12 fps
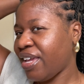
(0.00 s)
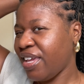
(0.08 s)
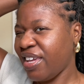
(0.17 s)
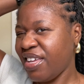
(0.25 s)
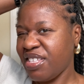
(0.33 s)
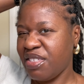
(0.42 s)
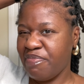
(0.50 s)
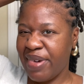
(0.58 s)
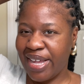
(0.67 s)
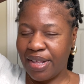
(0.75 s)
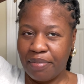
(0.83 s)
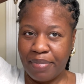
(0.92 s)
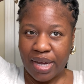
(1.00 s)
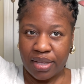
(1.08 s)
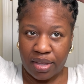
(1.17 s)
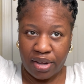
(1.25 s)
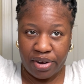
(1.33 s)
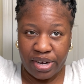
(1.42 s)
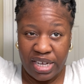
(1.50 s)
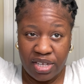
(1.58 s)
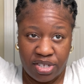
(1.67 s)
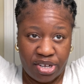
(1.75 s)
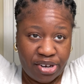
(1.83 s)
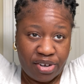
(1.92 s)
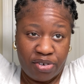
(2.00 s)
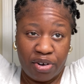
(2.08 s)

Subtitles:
it gets matted back there easier or